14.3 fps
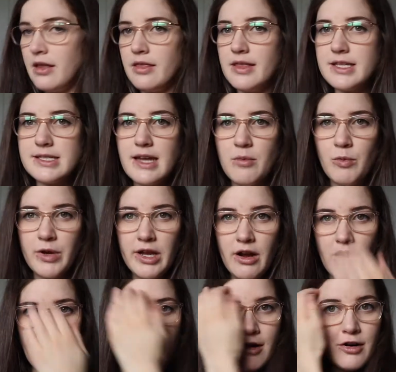This time we
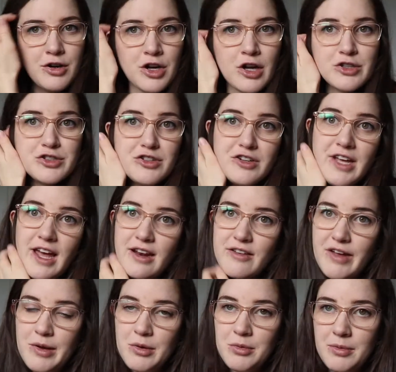are not sure yet if
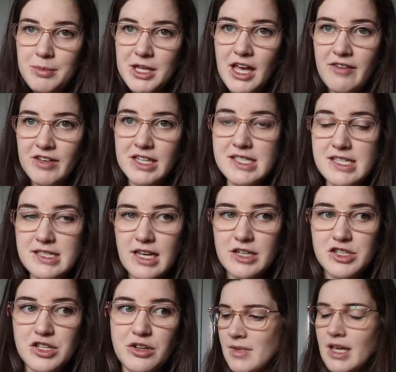I will be having a
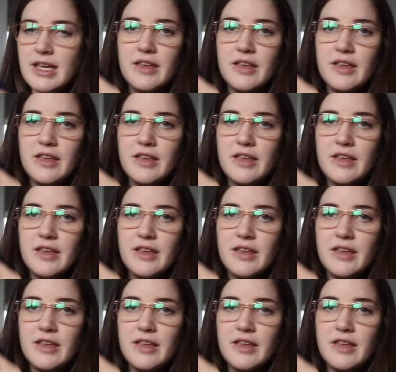C-section.